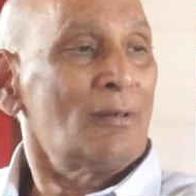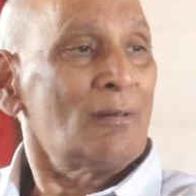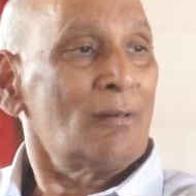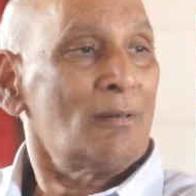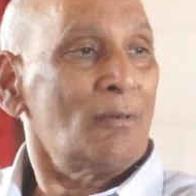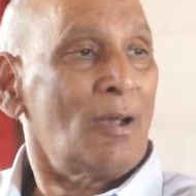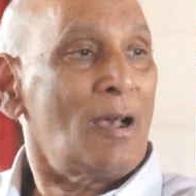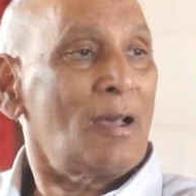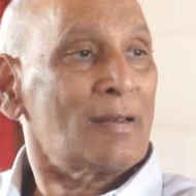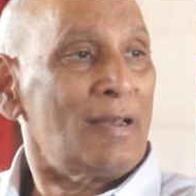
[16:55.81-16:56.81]

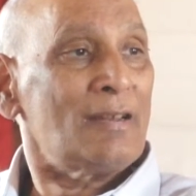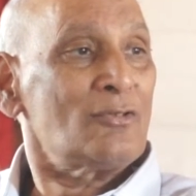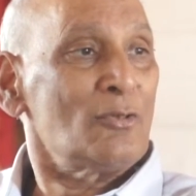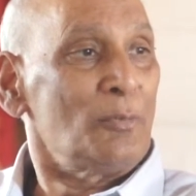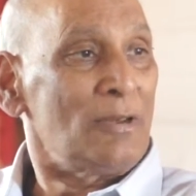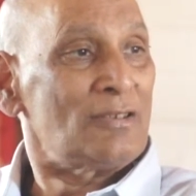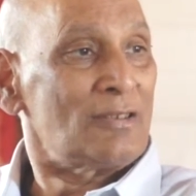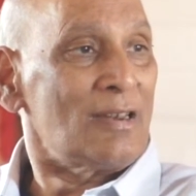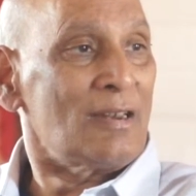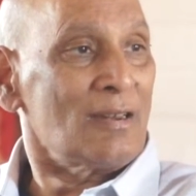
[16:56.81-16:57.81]
are yet to be
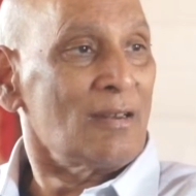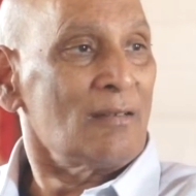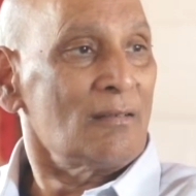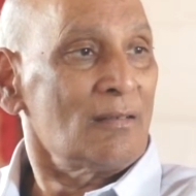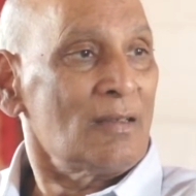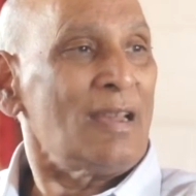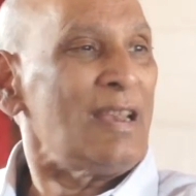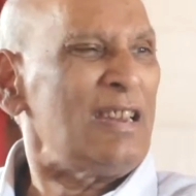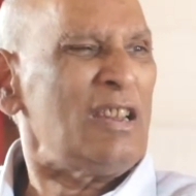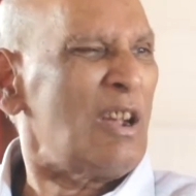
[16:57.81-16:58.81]
stated.
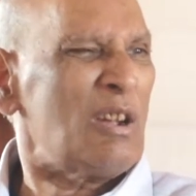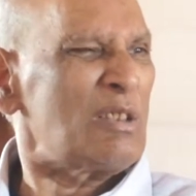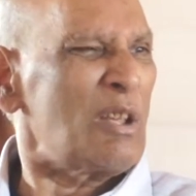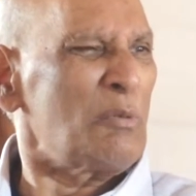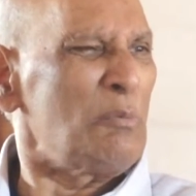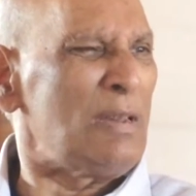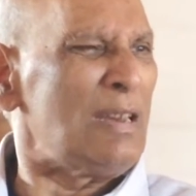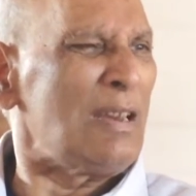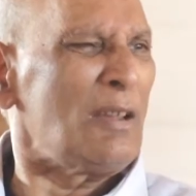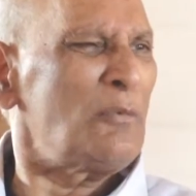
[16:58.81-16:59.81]
Any other
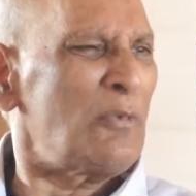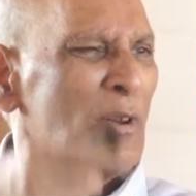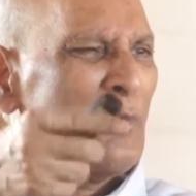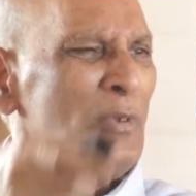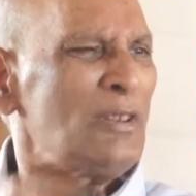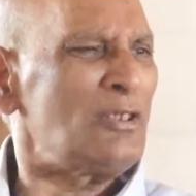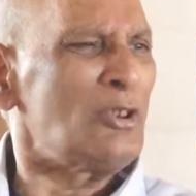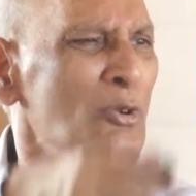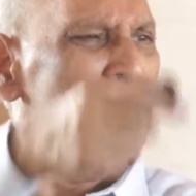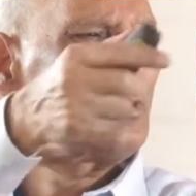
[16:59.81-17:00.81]
meaning for which
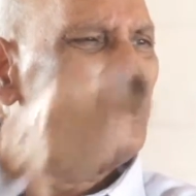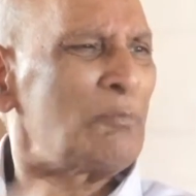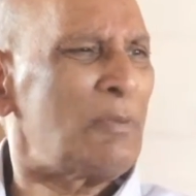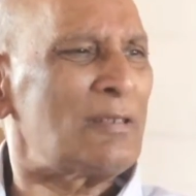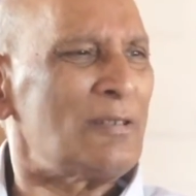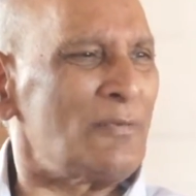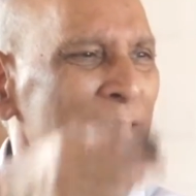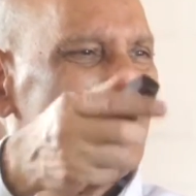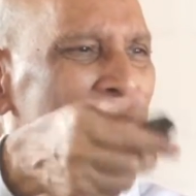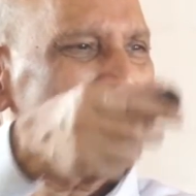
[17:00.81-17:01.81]
no
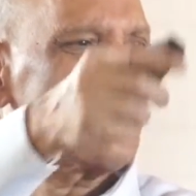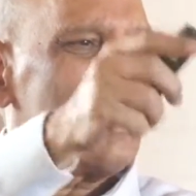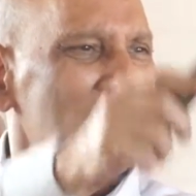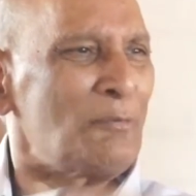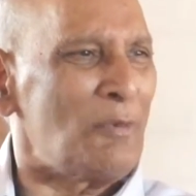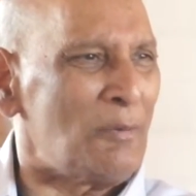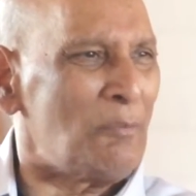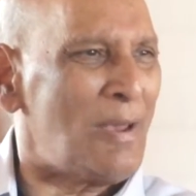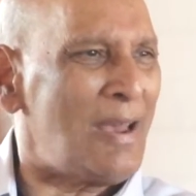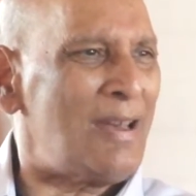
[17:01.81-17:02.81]
specification has
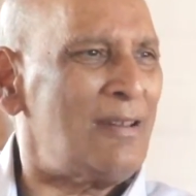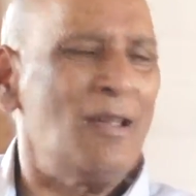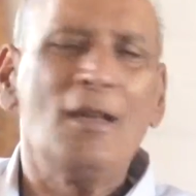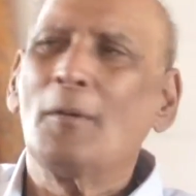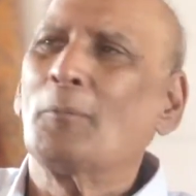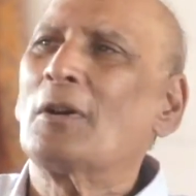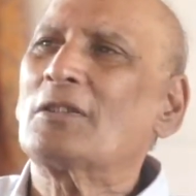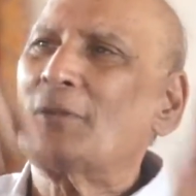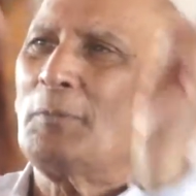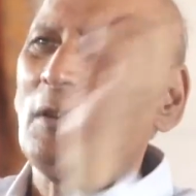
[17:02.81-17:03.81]
been made
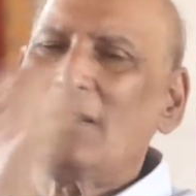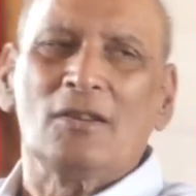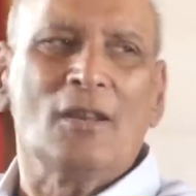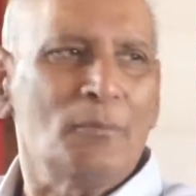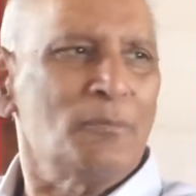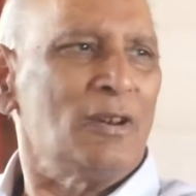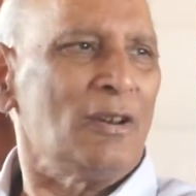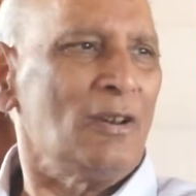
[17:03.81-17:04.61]
must be dumped